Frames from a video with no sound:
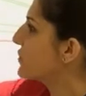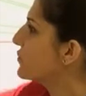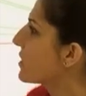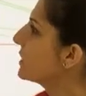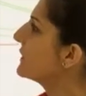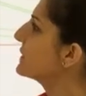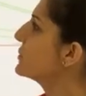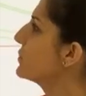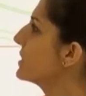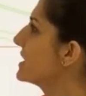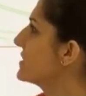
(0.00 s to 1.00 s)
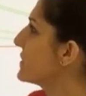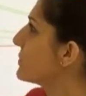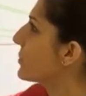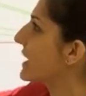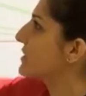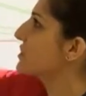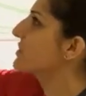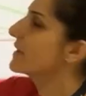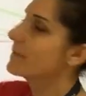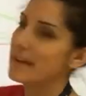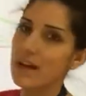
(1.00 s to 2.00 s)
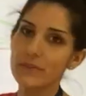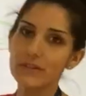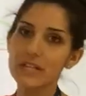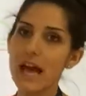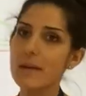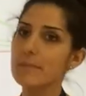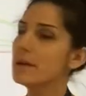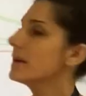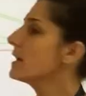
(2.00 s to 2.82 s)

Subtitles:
the trunk of a tree and some branches coming out the top.